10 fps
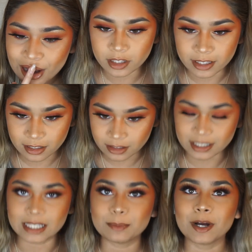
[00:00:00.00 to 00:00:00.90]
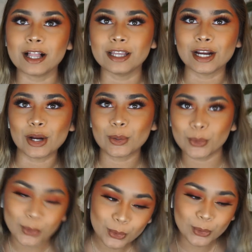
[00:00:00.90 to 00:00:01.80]
Liking this lip color.
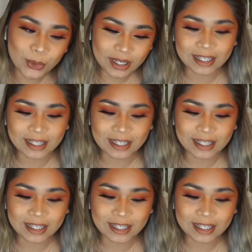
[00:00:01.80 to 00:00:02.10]
Ooh!